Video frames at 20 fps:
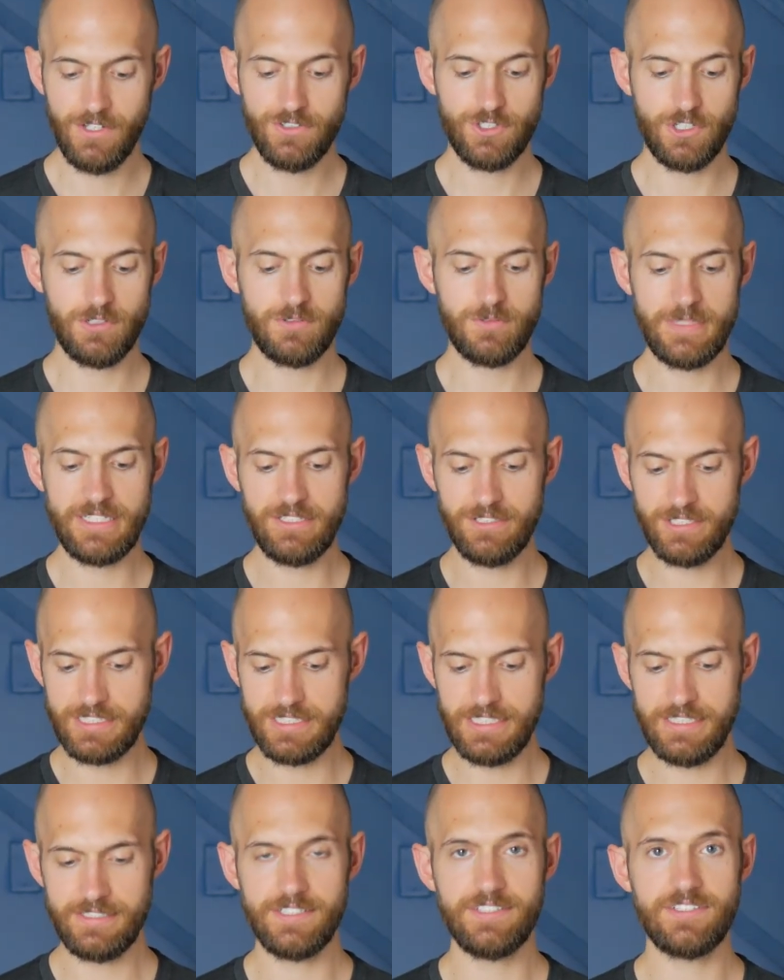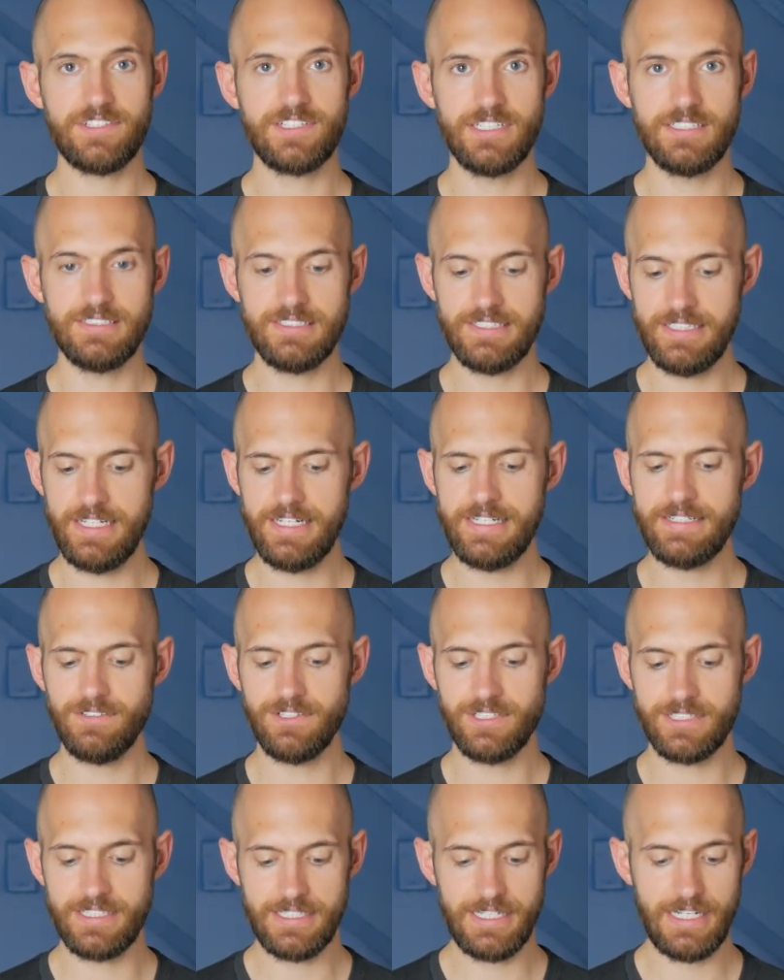So I'm gonna be looking at this gun today,
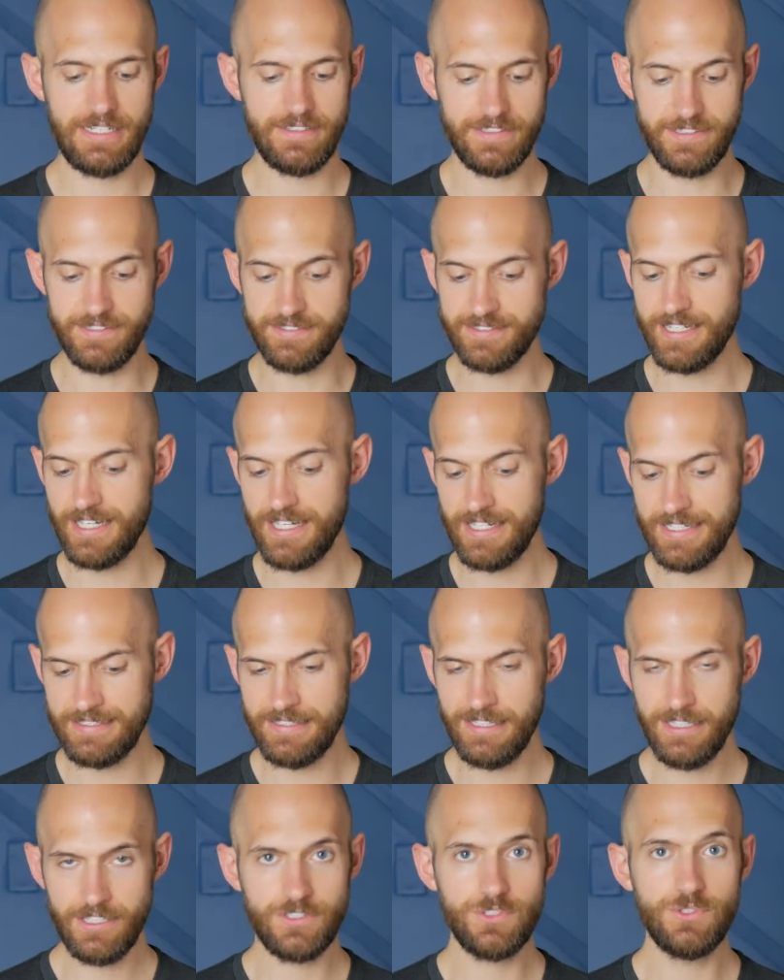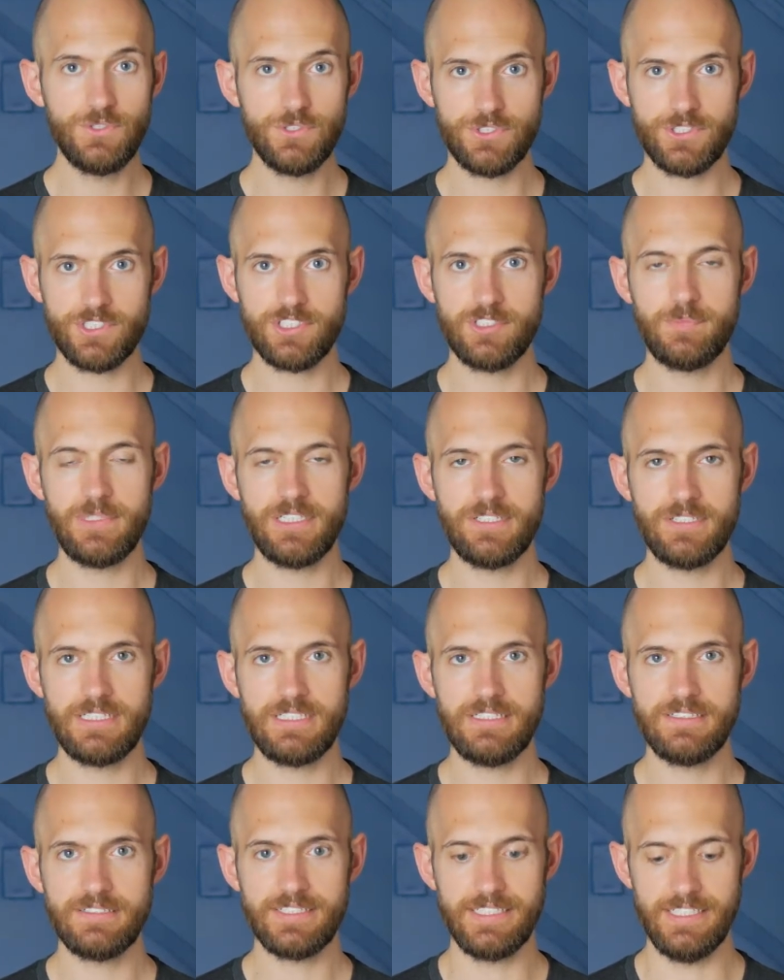looking at the design, user
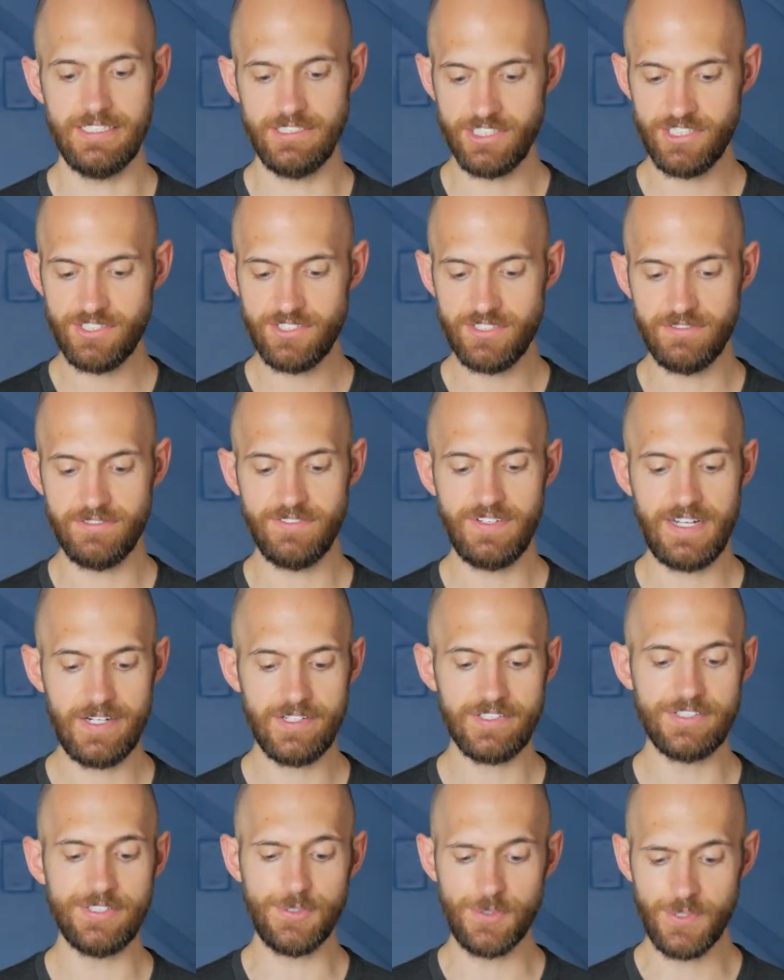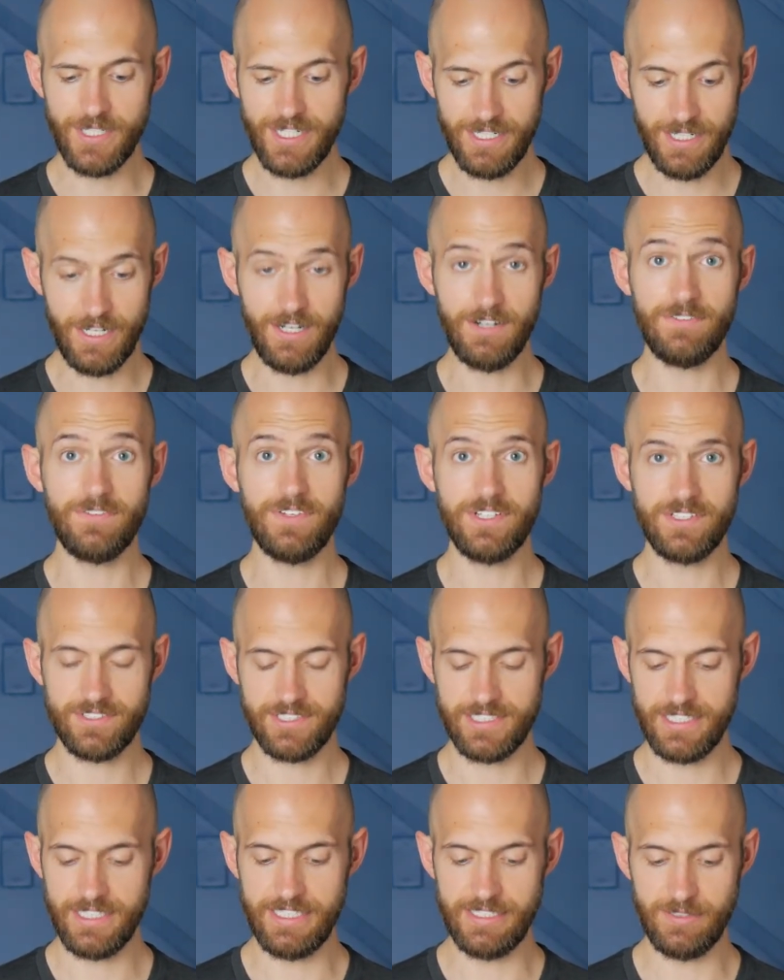experience, and just the value of
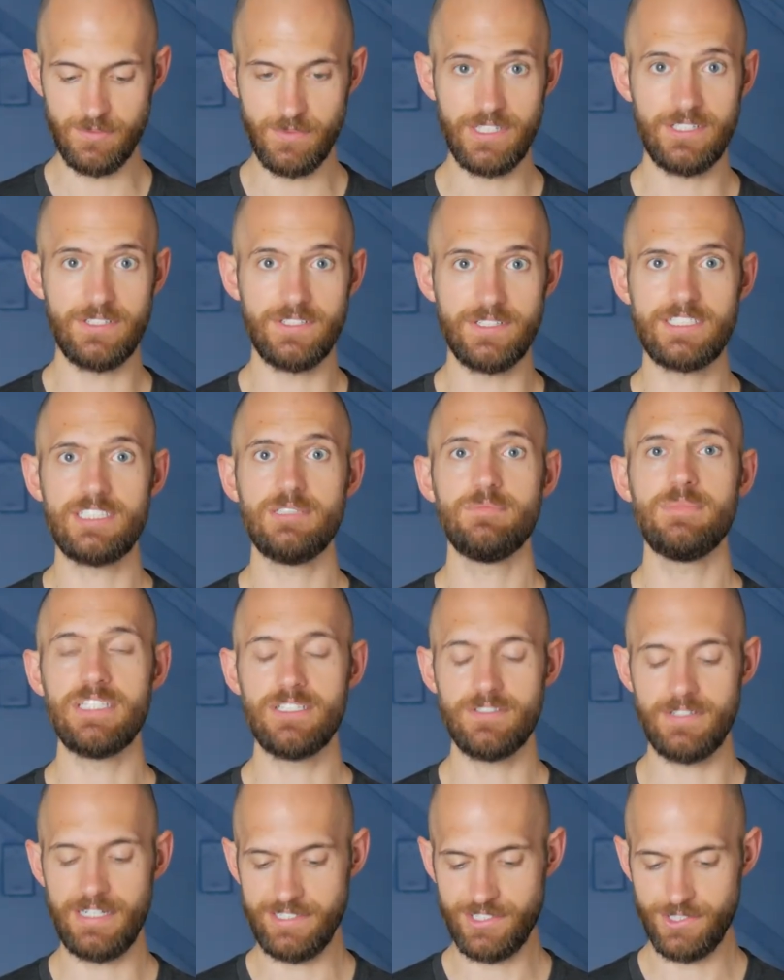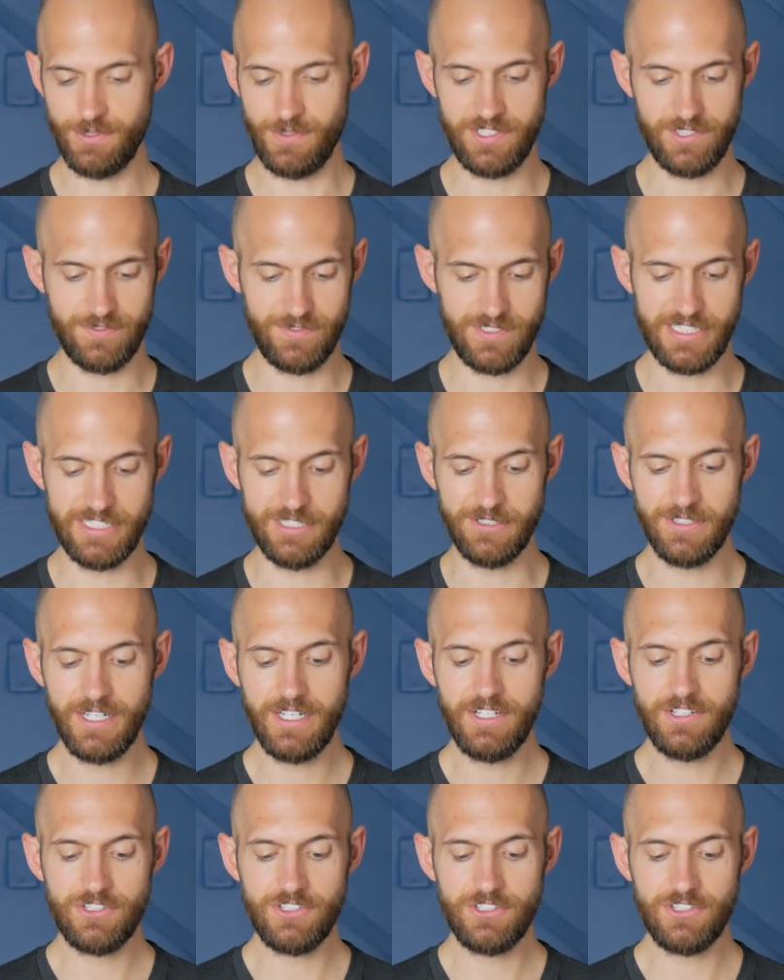this gun and whether it could be a right choice for you.